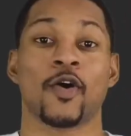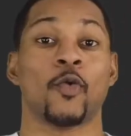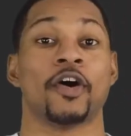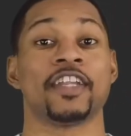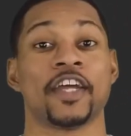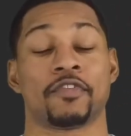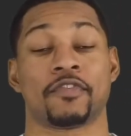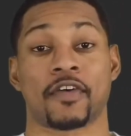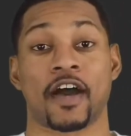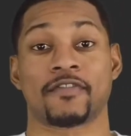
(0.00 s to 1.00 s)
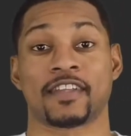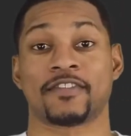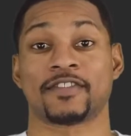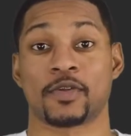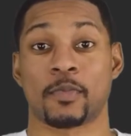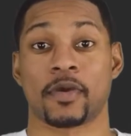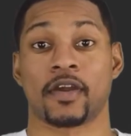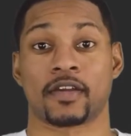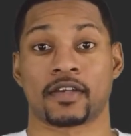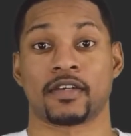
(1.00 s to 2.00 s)
1 in every 5 deaths in
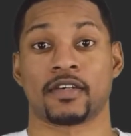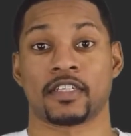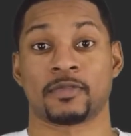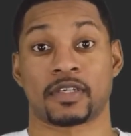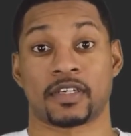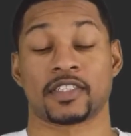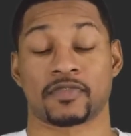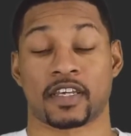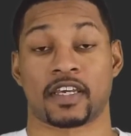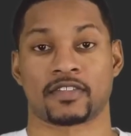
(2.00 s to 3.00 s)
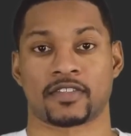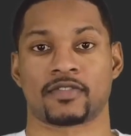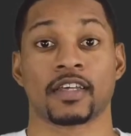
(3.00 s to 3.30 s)
America is because of cancer.